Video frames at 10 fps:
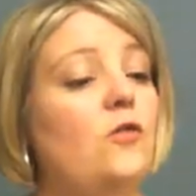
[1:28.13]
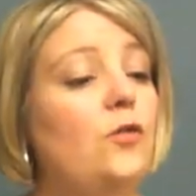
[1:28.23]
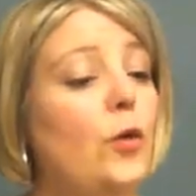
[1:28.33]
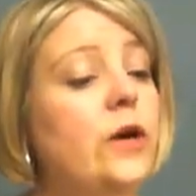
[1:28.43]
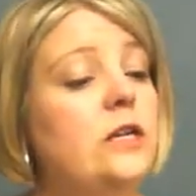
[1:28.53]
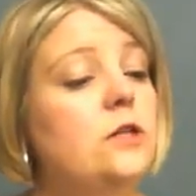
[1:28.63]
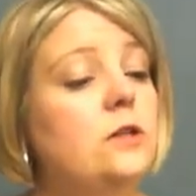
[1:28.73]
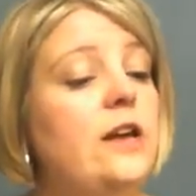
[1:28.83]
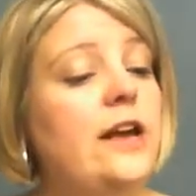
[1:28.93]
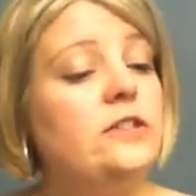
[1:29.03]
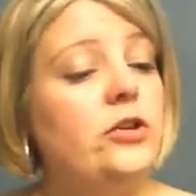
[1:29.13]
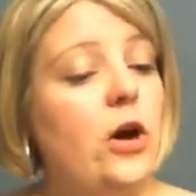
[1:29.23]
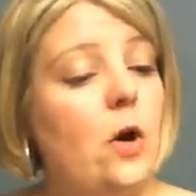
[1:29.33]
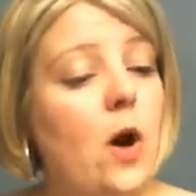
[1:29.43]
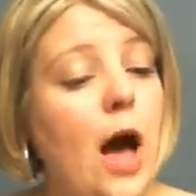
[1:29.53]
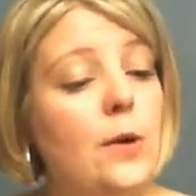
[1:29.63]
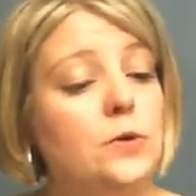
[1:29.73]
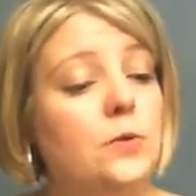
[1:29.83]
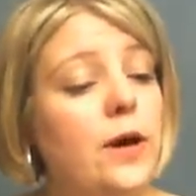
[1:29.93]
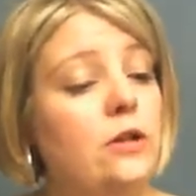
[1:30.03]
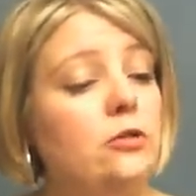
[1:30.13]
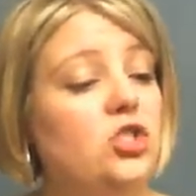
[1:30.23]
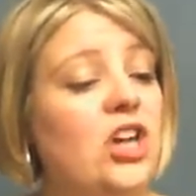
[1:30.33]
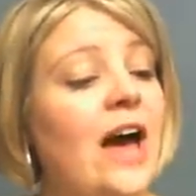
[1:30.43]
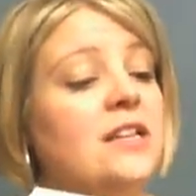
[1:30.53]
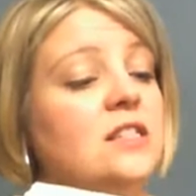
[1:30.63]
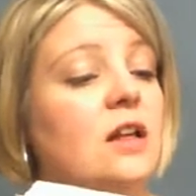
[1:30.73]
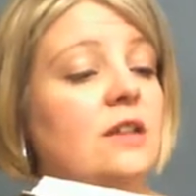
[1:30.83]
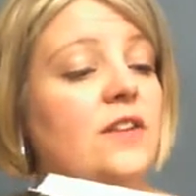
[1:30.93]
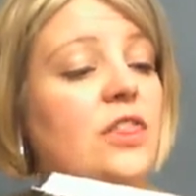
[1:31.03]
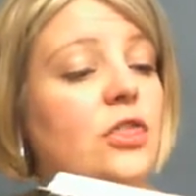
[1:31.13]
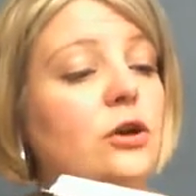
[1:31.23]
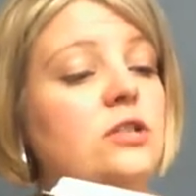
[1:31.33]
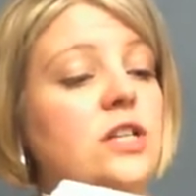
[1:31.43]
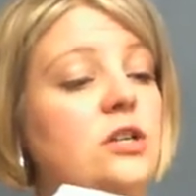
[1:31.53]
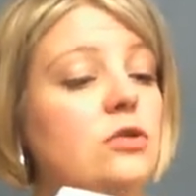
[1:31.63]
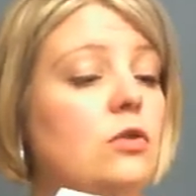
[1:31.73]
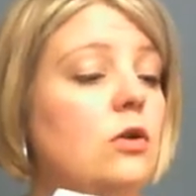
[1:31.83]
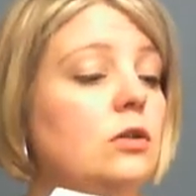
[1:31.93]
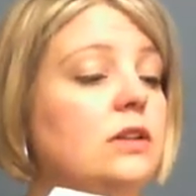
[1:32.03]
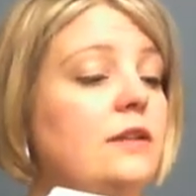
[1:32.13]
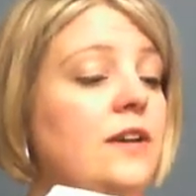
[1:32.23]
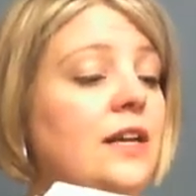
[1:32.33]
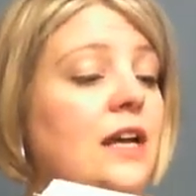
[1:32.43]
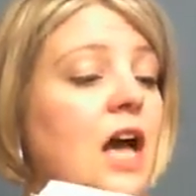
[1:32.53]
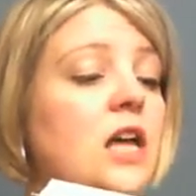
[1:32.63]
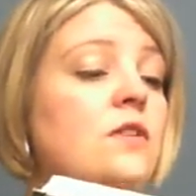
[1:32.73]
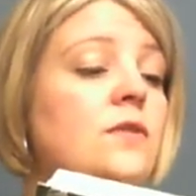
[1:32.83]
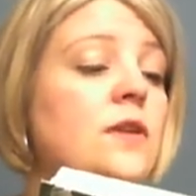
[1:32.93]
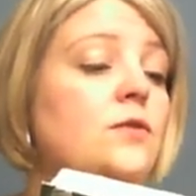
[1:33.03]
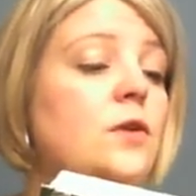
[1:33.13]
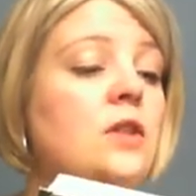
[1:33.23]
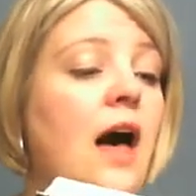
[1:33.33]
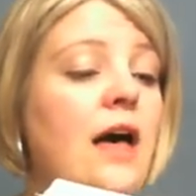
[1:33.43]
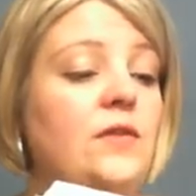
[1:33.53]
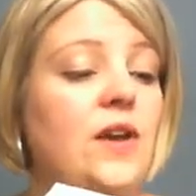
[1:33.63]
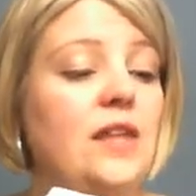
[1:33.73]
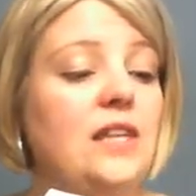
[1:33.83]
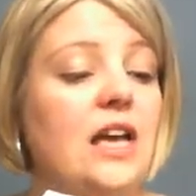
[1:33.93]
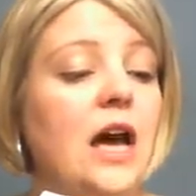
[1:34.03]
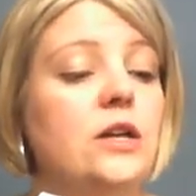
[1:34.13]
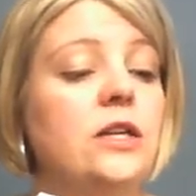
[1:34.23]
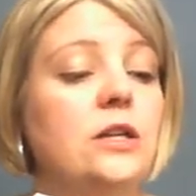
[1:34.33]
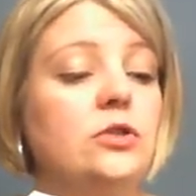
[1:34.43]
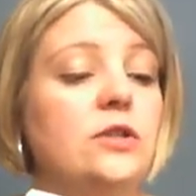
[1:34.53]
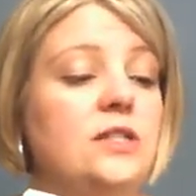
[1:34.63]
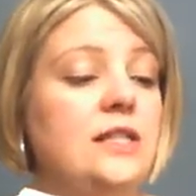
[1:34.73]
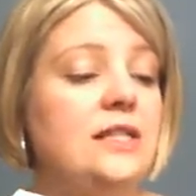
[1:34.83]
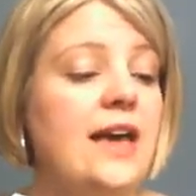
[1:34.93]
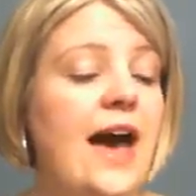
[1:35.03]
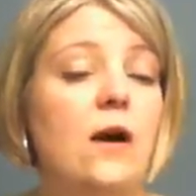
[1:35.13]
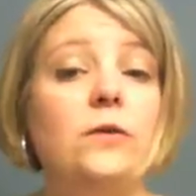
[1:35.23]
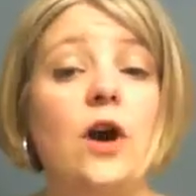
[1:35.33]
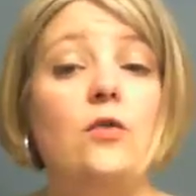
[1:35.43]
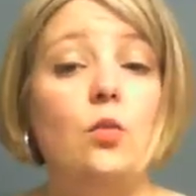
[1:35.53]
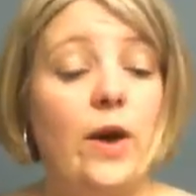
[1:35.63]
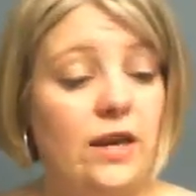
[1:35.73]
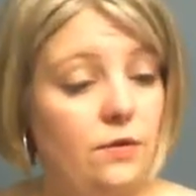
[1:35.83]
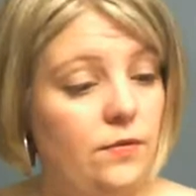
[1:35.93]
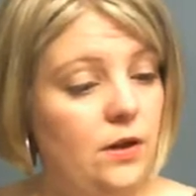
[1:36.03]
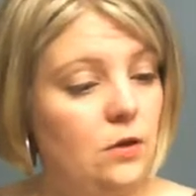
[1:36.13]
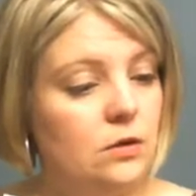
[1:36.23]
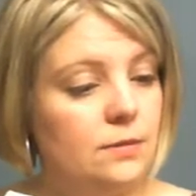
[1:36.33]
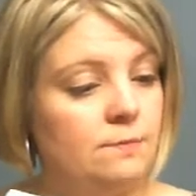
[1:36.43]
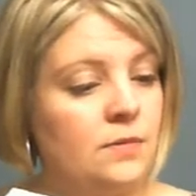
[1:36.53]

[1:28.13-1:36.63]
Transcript: "42 days ago, I was regular Jack Sullivan, 13-year-old, living an uneventful life in the uninteresting town of Wakefield.